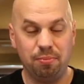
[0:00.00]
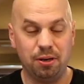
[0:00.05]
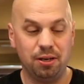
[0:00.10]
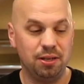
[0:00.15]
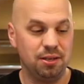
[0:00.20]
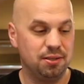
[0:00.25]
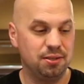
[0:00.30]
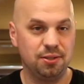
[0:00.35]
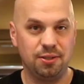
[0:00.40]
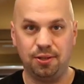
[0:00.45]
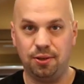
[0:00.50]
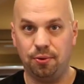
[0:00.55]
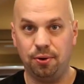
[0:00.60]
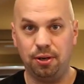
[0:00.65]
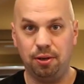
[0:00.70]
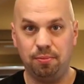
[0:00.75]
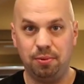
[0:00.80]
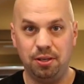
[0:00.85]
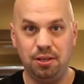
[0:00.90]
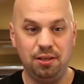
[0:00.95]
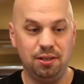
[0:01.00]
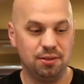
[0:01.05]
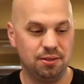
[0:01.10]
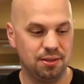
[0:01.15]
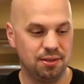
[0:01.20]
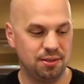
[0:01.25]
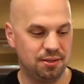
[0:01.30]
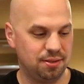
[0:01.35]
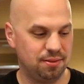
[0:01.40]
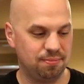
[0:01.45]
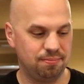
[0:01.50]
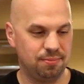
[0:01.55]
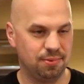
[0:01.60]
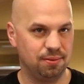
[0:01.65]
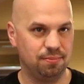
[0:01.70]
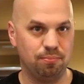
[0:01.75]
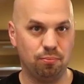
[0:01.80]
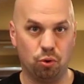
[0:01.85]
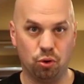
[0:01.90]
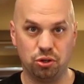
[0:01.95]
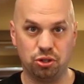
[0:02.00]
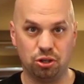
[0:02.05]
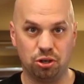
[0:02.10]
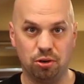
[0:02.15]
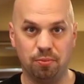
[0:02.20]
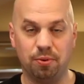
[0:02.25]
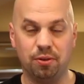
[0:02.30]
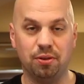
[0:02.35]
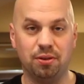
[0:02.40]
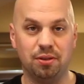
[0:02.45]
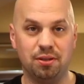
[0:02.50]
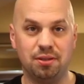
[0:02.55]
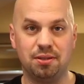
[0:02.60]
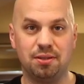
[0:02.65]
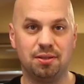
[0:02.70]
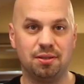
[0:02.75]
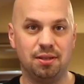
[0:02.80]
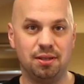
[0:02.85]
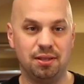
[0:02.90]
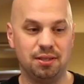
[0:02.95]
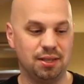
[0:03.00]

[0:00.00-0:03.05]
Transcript: but it's going to be because it's more durable. It's the